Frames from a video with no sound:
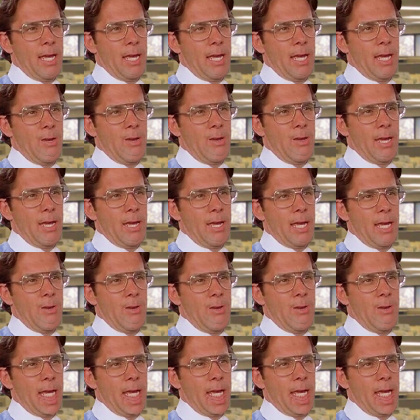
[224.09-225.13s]
turn off
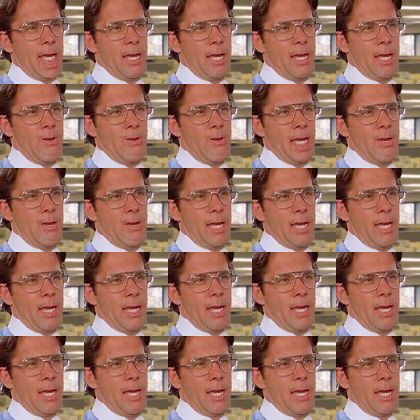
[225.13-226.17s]
OBS Studio.
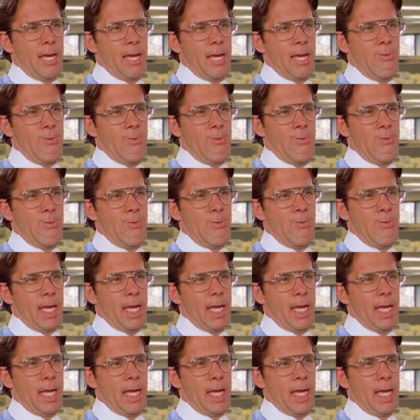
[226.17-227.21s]

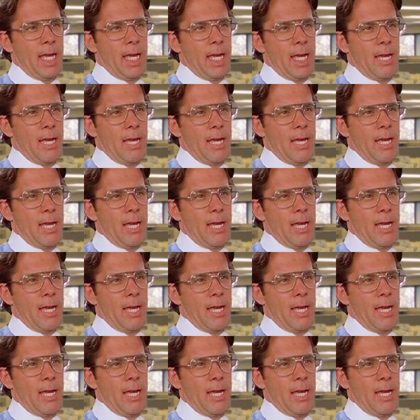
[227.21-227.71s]
Okay.